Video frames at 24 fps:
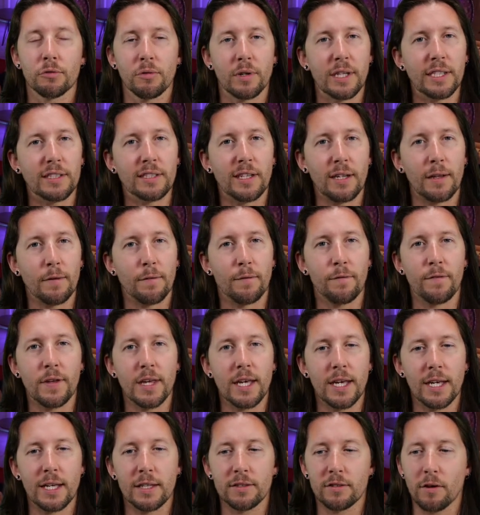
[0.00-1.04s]
release any
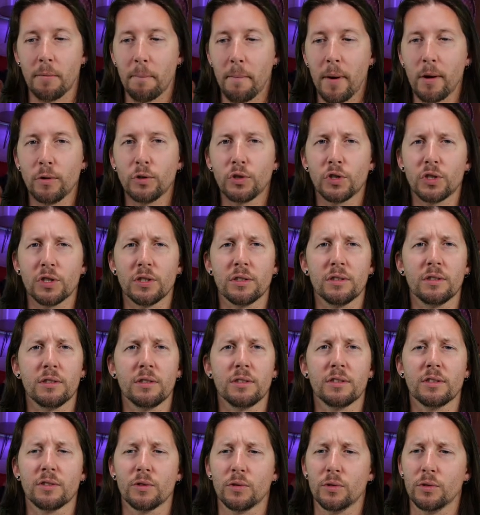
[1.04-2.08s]
fears or
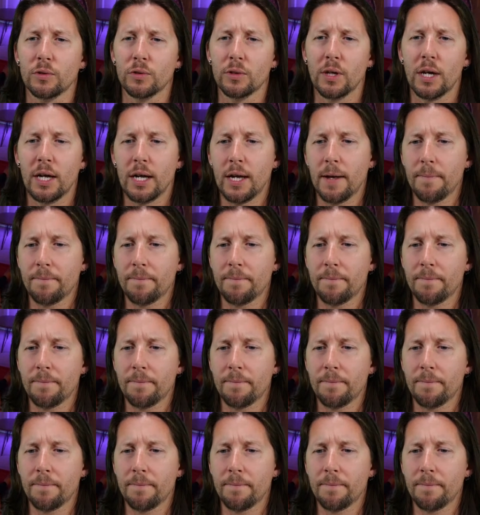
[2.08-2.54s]
emotions or